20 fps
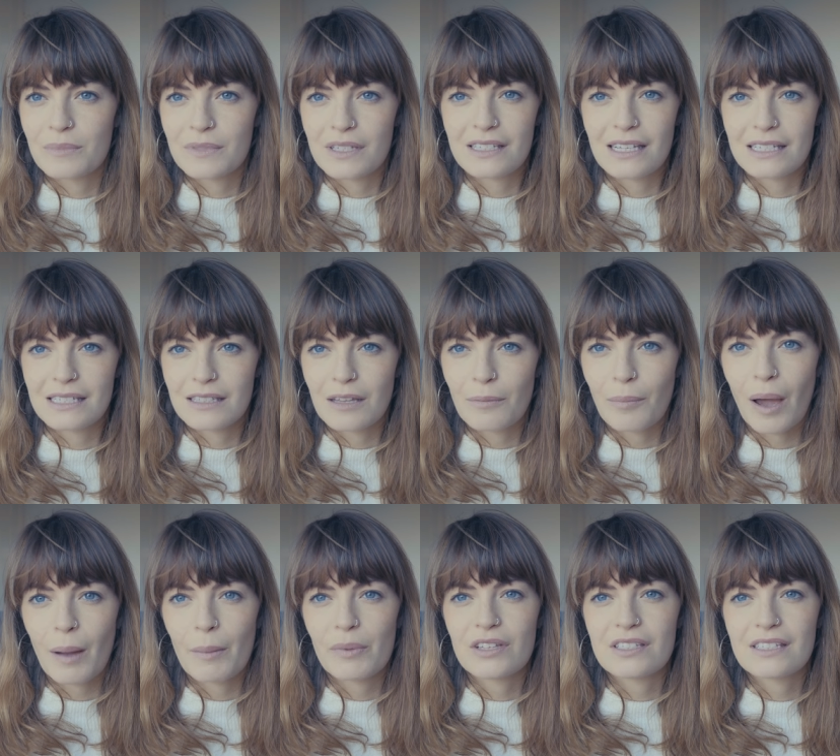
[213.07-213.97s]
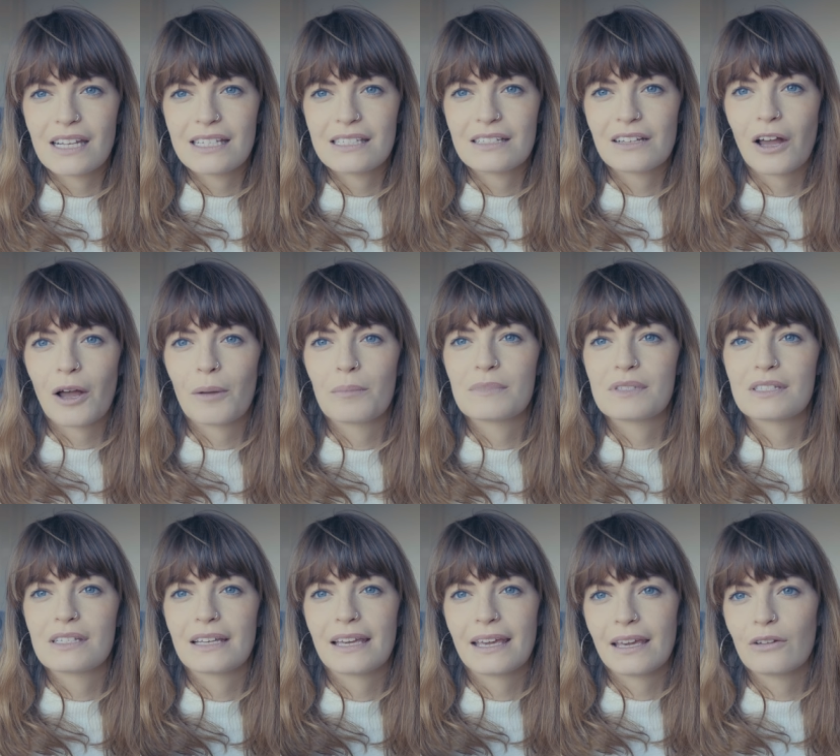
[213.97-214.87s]
As it says in the Bible that Satan comes
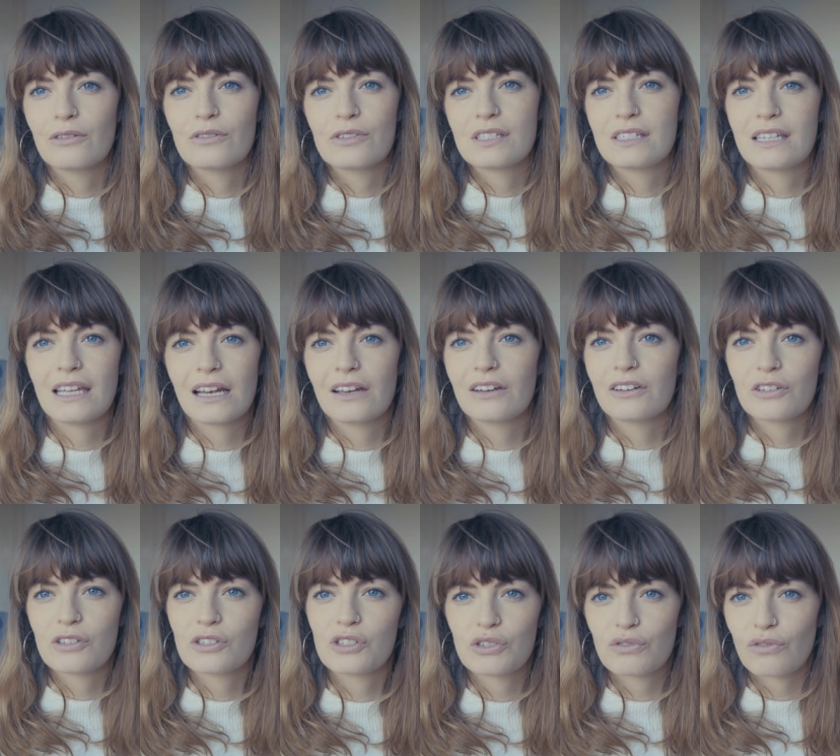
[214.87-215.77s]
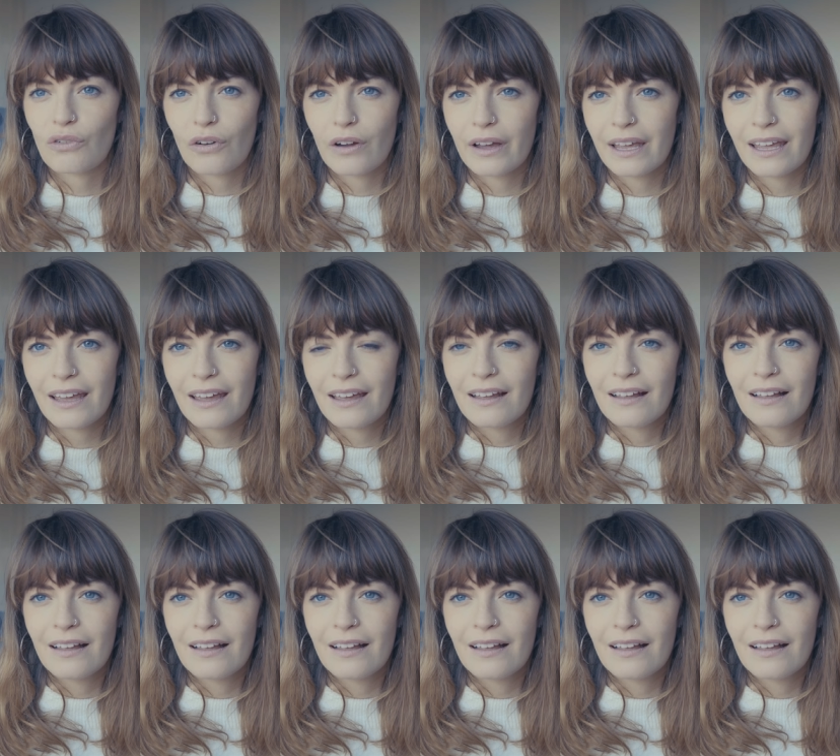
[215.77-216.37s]
to kill, steal and destroy.